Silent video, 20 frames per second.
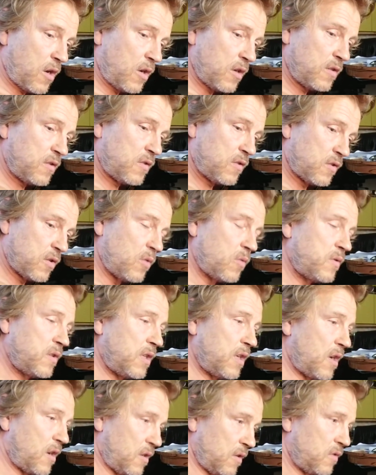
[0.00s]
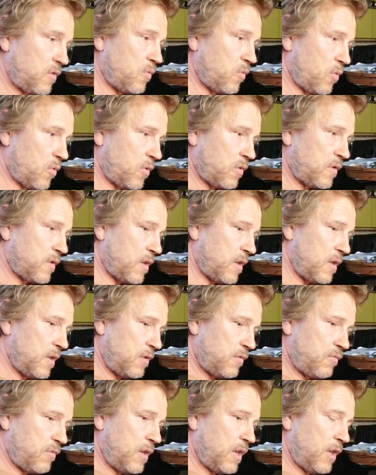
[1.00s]
Salty ice water
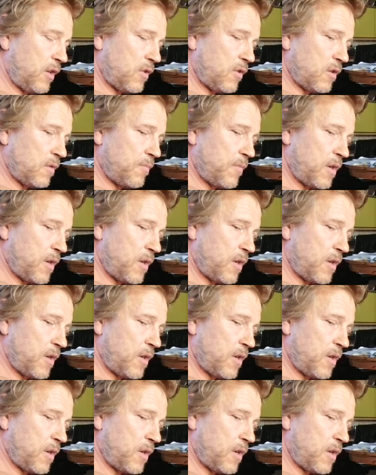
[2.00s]
is really good.